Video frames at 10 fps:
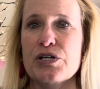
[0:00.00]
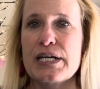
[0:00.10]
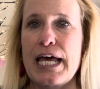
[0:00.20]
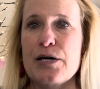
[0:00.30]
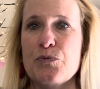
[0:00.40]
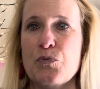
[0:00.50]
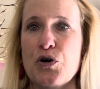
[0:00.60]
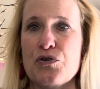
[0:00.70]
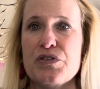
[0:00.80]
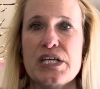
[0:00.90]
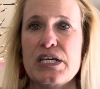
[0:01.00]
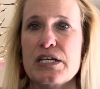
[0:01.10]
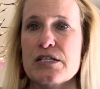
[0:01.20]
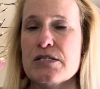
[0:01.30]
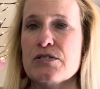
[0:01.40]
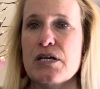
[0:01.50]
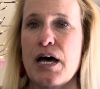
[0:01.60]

net worth is.